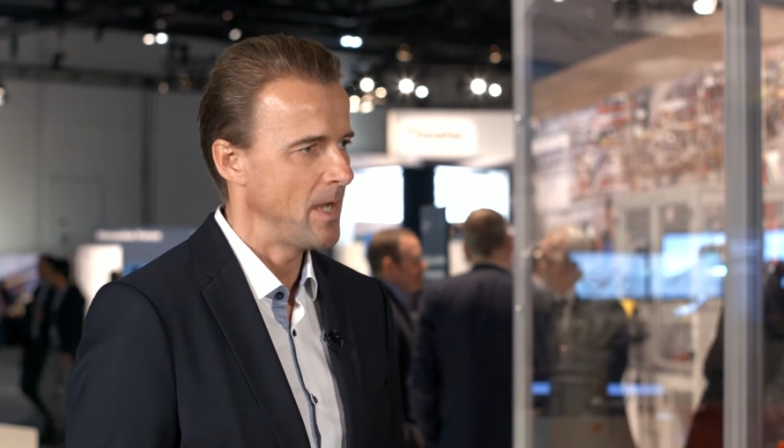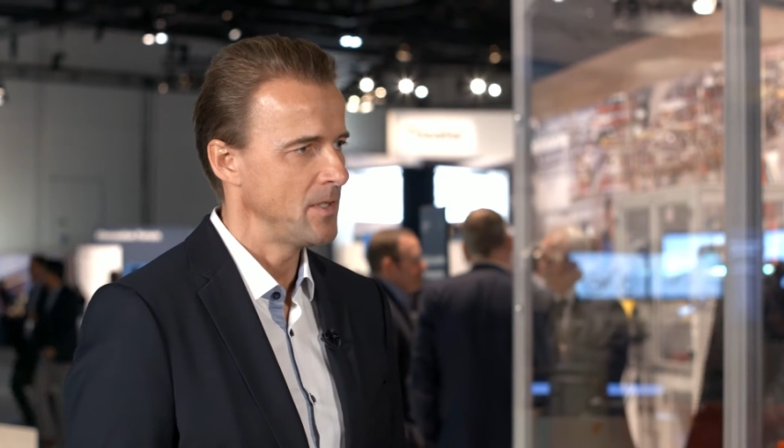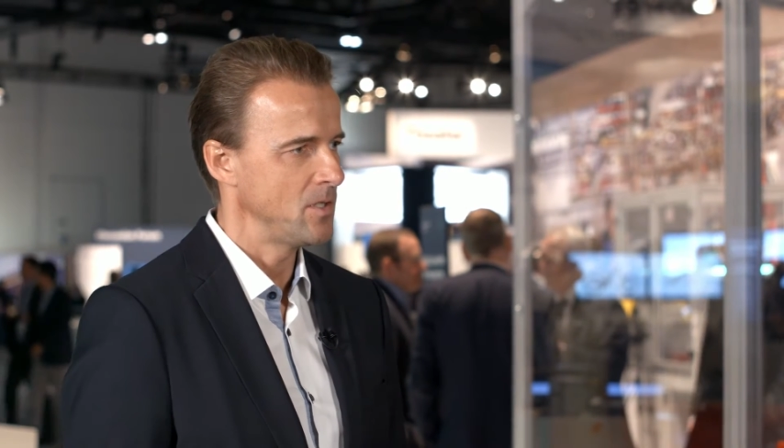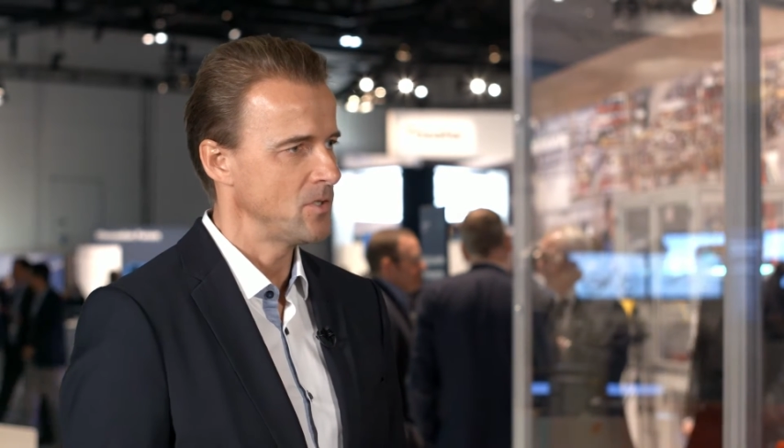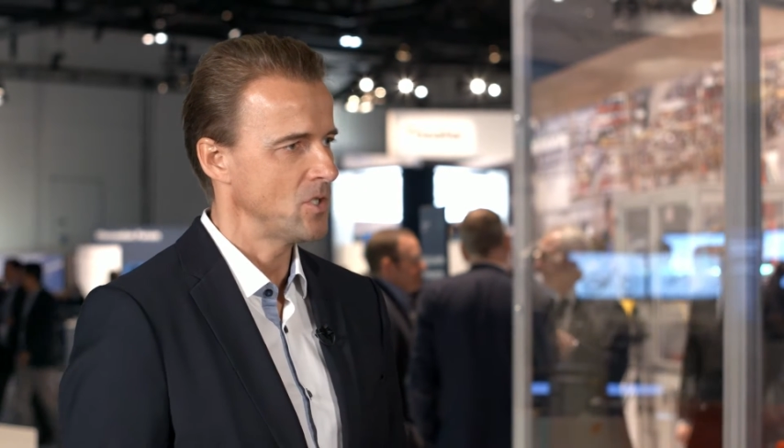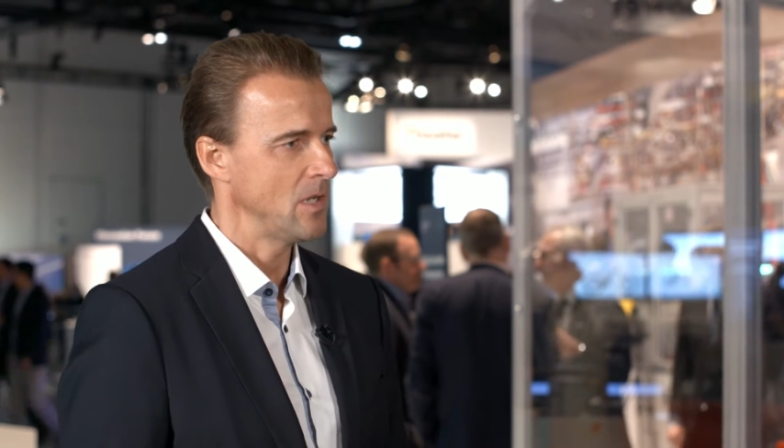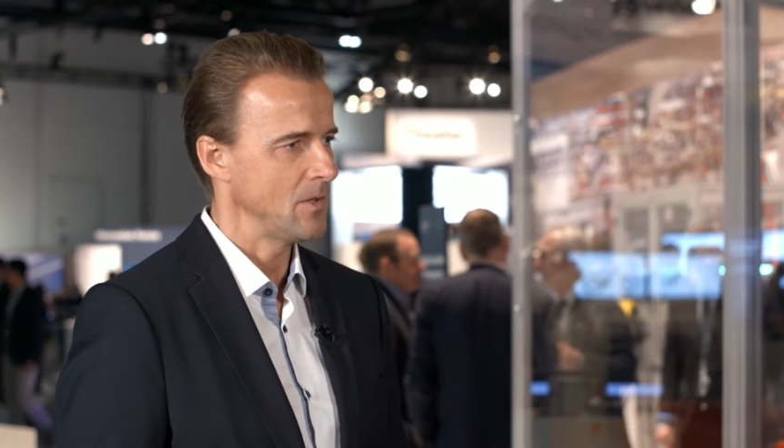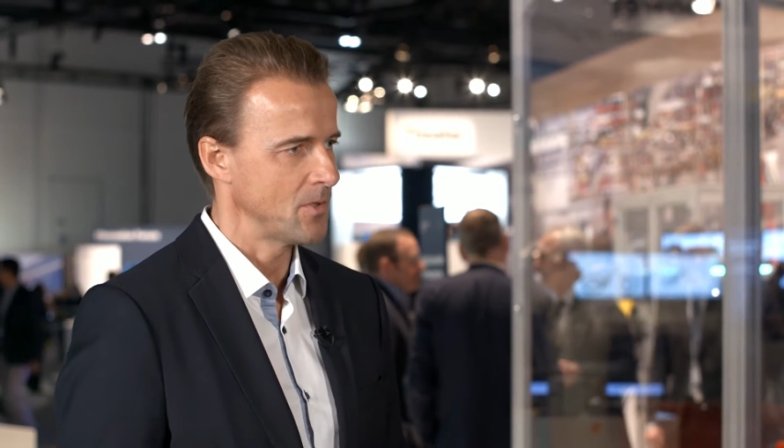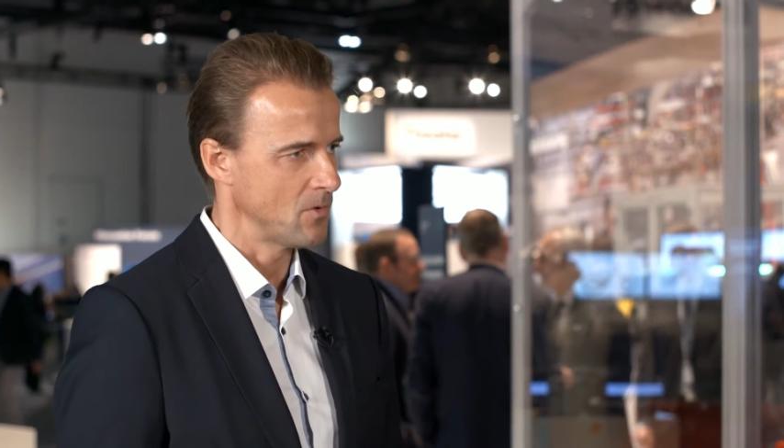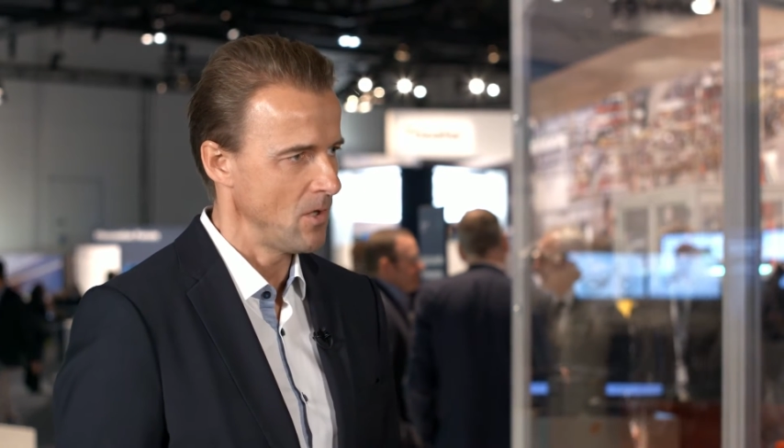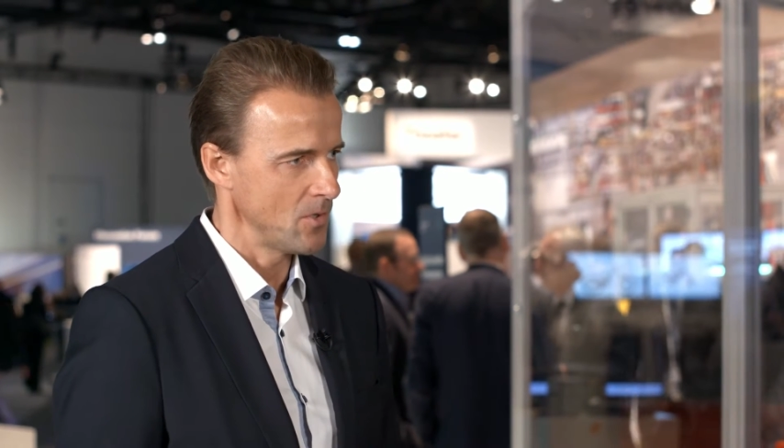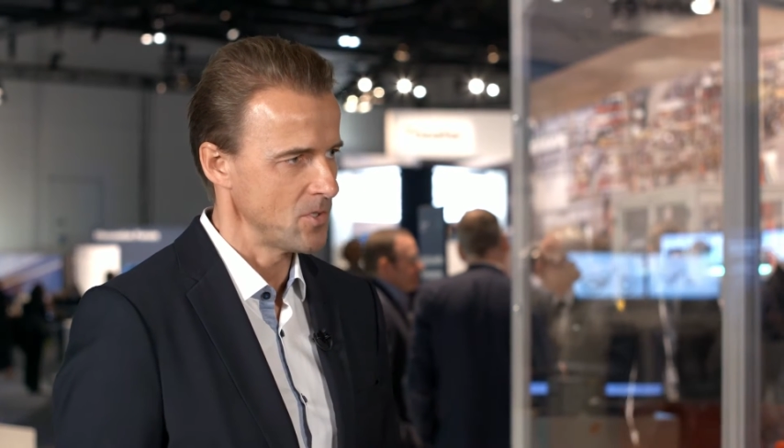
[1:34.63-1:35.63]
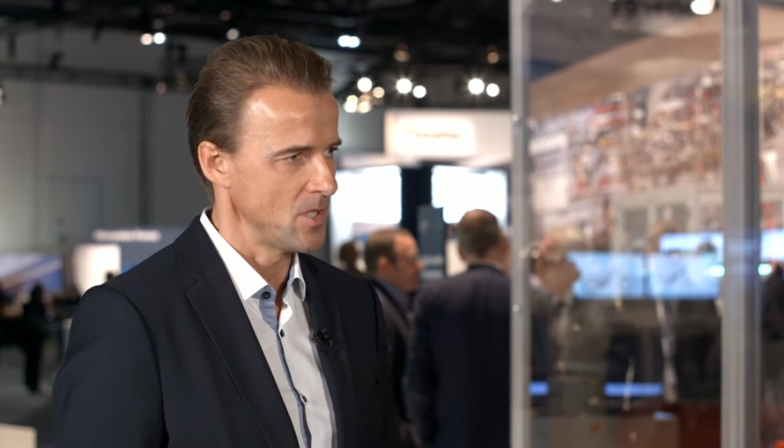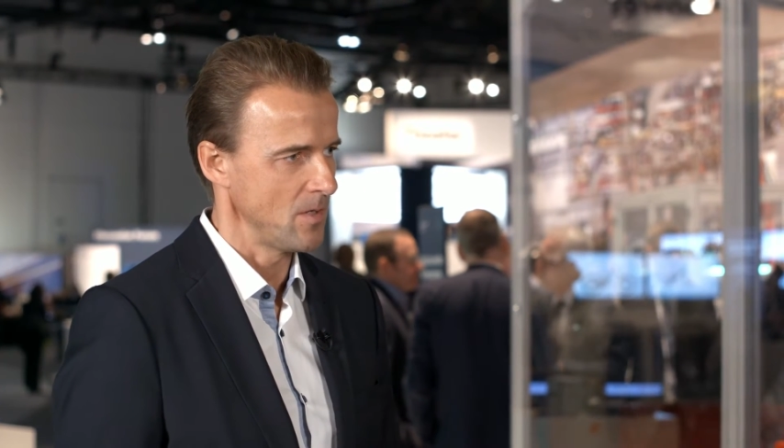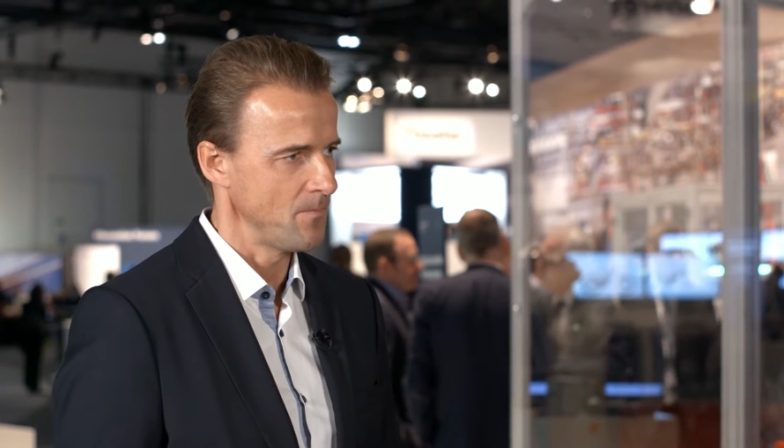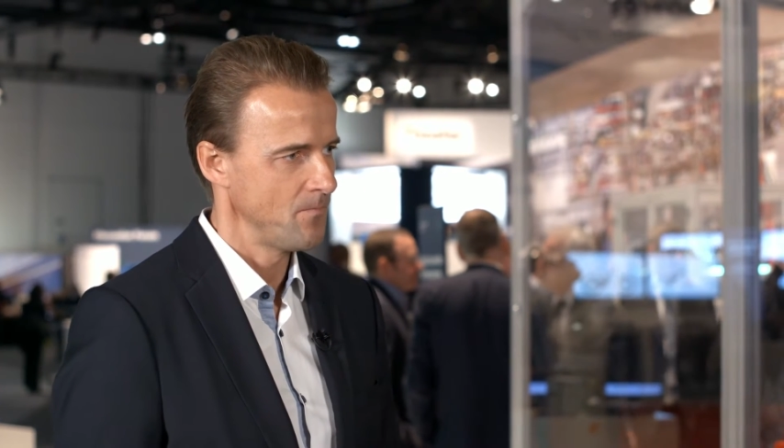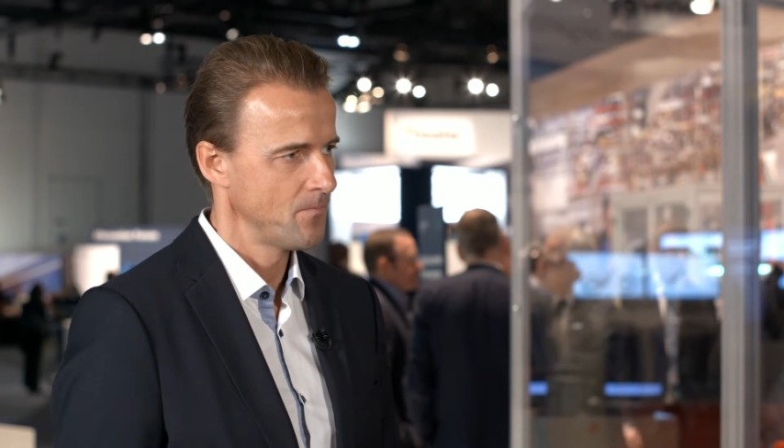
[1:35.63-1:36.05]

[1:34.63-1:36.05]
by digital technology.